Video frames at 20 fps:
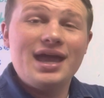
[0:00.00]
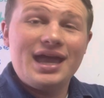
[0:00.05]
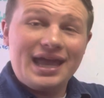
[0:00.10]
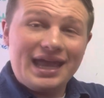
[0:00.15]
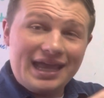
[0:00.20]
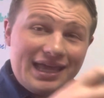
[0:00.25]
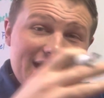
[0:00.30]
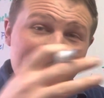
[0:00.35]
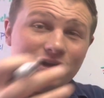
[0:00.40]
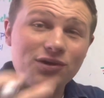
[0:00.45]

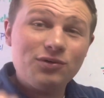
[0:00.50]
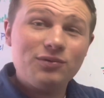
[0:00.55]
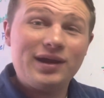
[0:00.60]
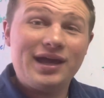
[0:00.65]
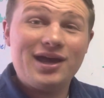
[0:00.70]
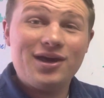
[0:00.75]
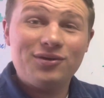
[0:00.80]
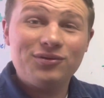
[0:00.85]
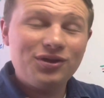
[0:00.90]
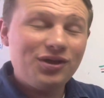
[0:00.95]
in and
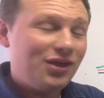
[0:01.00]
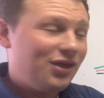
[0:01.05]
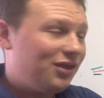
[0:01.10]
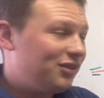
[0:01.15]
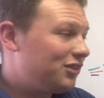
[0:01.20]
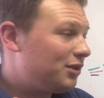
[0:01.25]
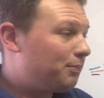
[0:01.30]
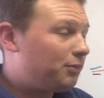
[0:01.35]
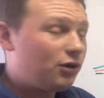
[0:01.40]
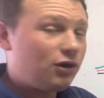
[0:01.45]
around
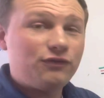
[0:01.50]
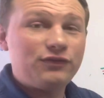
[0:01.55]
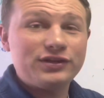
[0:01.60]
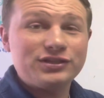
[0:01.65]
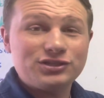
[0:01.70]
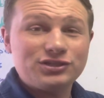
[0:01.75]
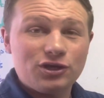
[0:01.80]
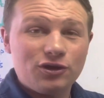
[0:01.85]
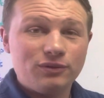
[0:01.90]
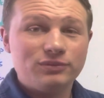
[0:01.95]
the
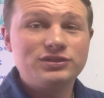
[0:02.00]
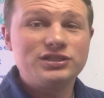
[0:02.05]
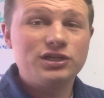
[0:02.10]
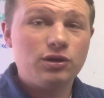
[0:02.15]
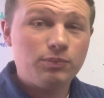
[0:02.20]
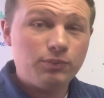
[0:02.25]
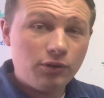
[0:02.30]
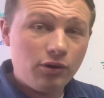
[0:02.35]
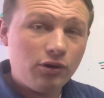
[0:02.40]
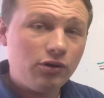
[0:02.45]
perfect home
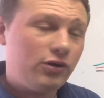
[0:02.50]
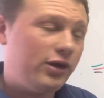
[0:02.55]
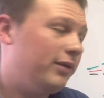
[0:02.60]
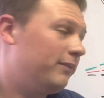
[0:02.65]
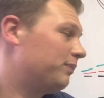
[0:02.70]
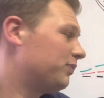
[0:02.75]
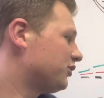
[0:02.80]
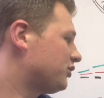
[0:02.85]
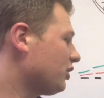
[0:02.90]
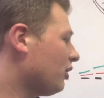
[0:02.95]
sale
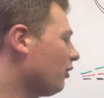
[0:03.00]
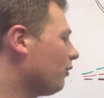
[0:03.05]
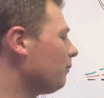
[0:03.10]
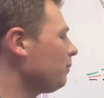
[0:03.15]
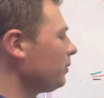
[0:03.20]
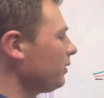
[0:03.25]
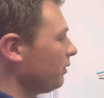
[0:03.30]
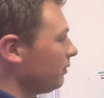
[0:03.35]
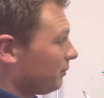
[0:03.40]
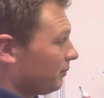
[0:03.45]
program. So
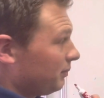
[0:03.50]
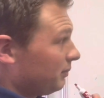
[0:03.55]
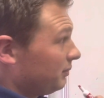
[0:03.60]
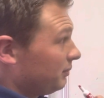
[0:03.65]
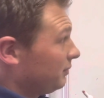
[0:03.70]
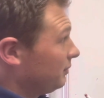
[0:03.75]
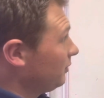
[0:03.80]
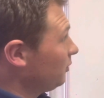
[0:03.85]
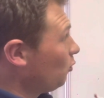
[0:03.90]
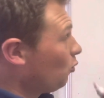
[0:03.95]

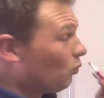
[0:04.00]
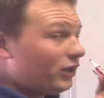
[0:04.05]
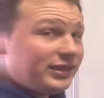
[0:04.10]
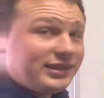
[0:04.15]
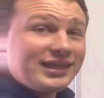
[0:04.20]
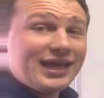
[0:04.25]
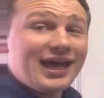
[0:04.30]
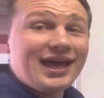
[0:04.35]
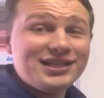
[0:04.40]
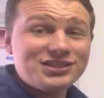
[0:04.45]
with
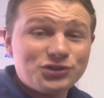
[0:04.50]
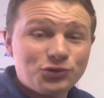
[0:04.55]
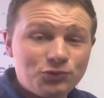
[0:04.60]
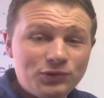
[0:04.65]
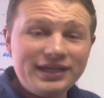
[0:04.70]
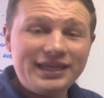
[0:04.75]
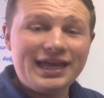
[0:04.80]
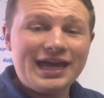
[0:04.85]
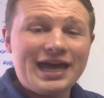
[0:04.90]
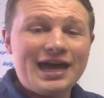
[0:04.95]
that, to
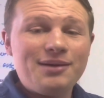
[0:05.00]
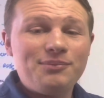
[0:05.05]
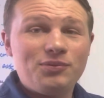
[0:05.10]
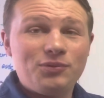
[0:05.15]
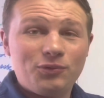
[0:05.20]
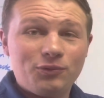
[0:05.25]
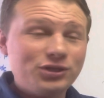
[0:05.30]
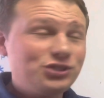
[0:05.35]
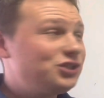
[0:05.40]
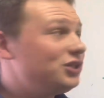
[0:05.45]

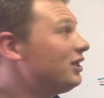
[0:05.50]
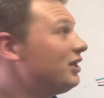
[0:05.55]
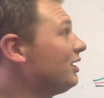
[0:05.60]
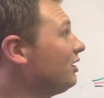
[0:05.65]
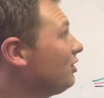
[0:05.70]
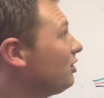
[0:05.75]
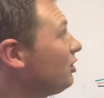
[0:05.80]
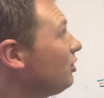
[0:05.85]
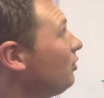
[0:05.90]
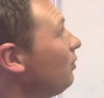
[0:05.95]
recap, what you need
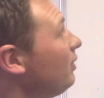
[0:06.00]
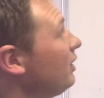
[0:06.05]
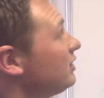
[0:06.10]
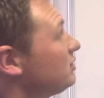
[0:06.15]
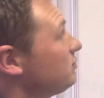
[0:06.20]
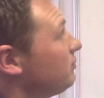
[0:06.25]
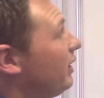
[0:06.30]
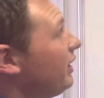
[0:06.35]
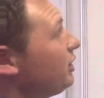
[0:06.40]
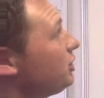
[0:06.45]
to do is
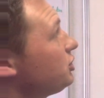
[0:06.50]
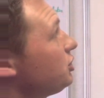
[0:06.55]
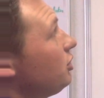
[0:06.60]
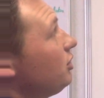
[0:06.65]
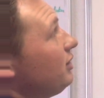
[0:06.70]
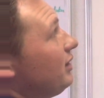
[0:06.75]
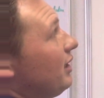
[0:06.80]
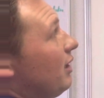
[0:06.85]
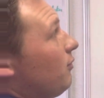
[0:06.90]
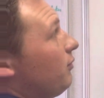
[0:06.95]
make
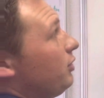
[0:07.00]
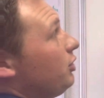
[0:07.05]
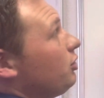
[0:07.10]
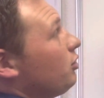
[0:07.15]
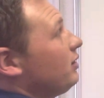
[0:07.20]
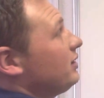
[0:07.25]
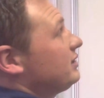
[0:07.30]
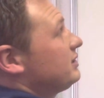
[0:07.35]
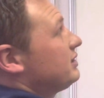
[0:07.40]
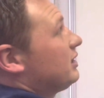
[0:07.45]
sure that when you're
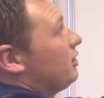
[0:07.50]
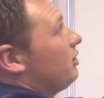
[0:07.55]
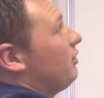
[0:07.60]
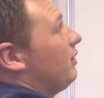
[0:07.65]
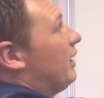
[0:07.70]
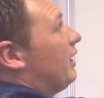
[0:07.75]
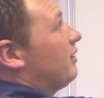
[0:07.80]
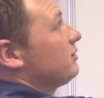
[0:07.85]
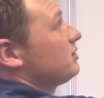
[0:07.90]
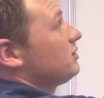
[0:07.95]
going to sell your
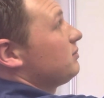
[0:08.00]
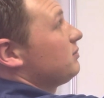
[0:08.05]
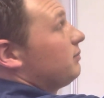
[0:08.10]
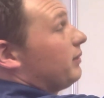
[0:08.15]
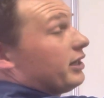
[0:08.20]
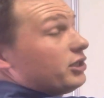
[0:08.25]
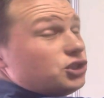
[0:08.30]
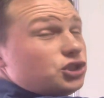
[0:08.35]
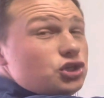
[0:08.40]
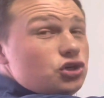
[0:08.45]
house,
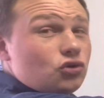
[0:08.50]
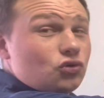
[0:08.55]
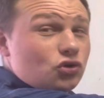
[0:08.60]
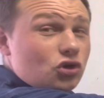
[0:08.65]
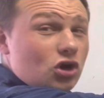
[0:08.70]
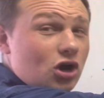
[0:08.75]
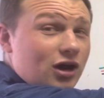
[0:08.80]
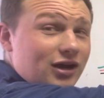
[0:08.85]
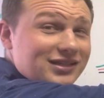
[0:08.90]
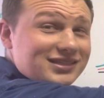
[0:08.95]
make sure you're
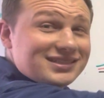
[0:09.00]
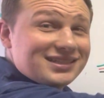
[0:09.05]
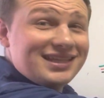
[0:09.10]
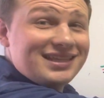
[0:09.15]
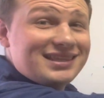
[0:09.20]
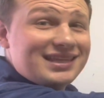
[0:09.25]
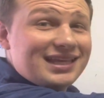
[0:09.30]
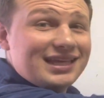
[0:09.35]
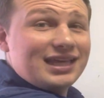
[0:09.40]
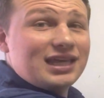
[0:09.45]
constantly
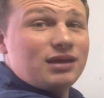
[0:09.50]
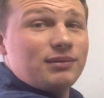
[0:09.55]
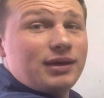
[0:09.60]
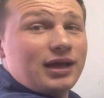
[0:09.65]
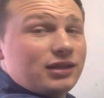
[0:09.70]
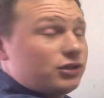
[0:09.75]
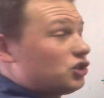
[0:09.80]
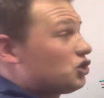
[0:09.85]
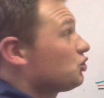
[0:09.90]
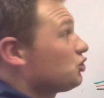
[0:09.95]
thinking
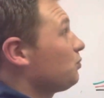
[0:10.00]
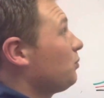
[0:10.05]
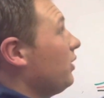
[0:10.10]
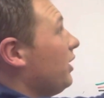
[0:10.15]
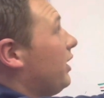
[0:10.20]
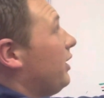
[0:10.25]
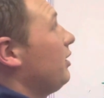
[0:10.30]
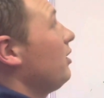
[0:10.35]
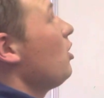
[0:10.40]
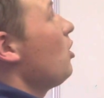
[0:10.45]
about the
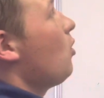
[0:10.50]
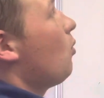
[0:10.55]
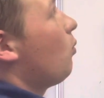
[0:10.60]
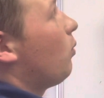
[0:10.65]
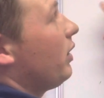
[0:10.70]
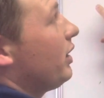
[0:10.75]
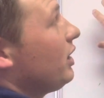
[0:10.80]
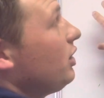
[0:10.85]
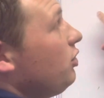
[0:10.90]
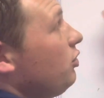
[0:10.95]
spread.
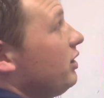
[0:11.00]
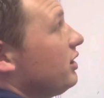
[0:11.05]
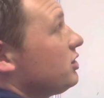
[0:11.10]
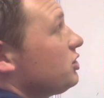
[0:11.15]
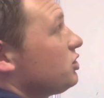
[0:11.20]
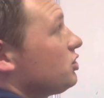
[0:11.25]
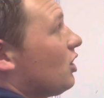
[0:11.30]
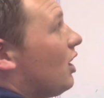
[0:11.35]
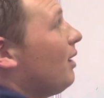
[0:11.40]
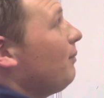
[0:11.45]
What can you do that's
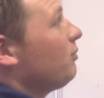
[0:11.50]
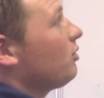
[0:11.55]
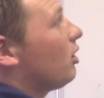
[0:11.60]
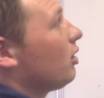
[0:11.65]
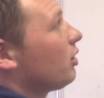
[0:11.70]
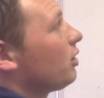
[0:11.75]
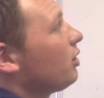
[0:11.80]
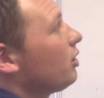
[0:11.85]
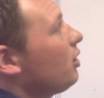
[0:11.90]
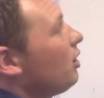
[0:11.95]
top
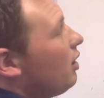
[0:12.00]
dollar